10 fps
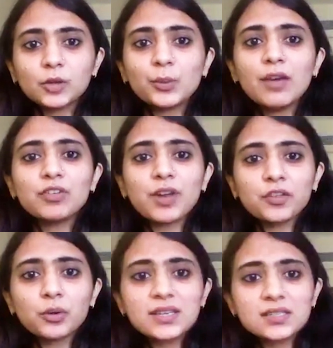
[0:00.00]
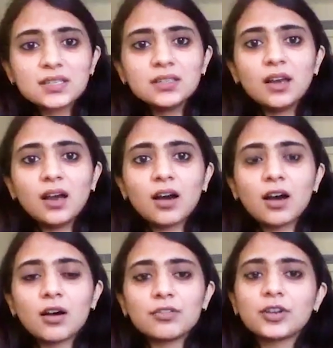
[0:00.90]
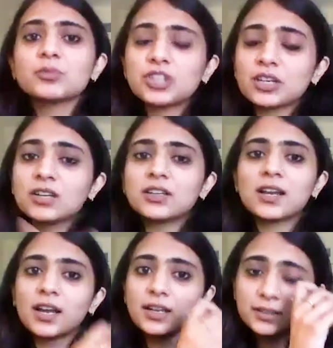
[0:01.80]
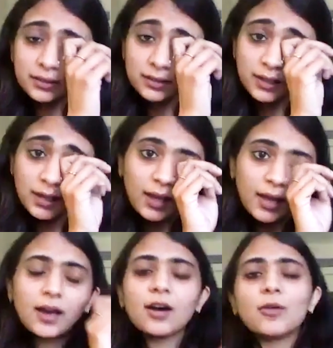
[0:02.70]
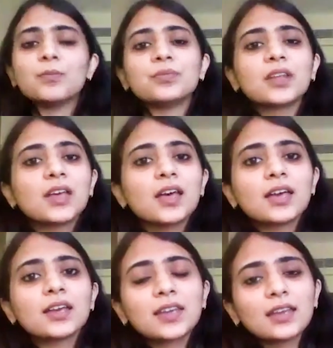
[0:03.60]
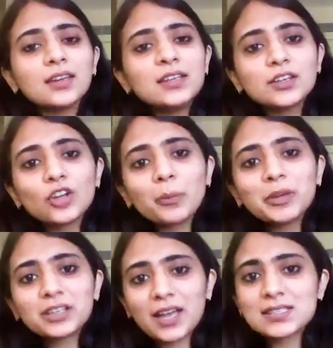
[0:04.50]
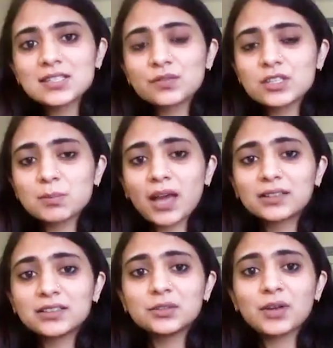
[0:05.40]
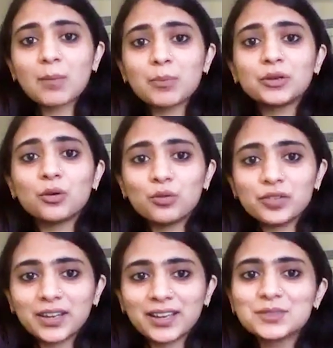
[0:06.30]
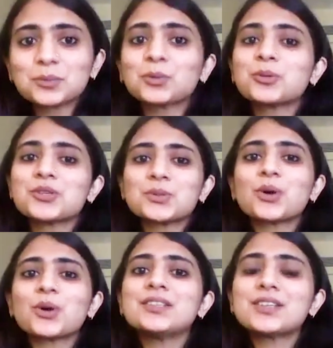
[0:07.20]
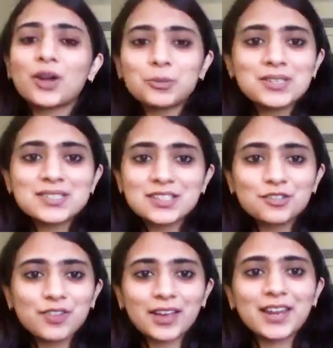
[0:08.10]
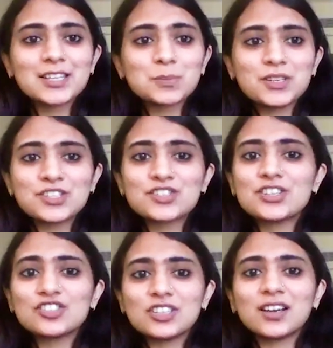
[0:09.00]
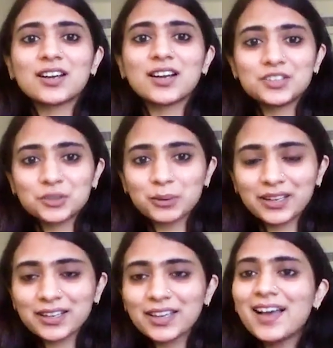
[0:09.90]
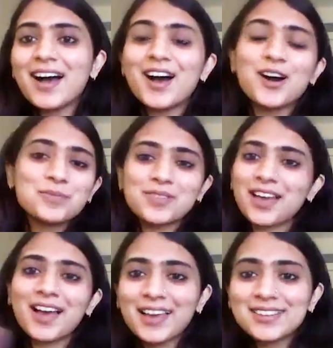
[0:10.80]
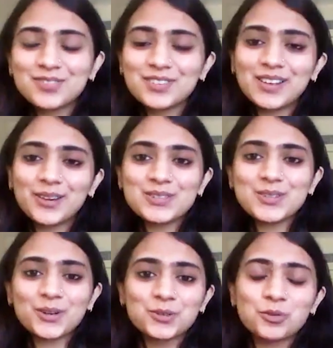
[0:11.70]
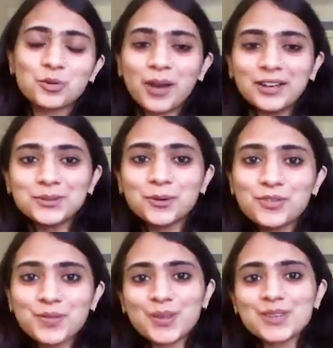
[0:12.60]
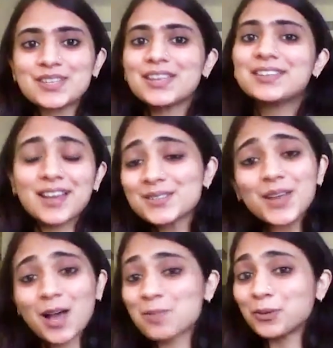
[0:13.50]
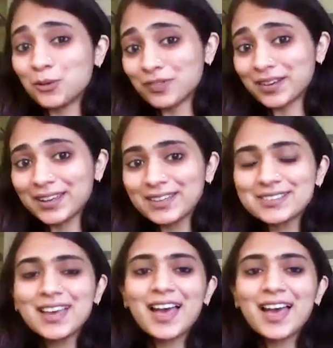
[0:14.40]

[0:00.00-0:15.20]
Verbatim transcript: We have another question uh, from Shekhar Narayanan. Um, Can an economic crisis of this magnitude happen overnight? What were the so-called economists in the finance ministry in Sri Lanka doing? Um, I feel like we sort of went over this. It doesn't happen overnight.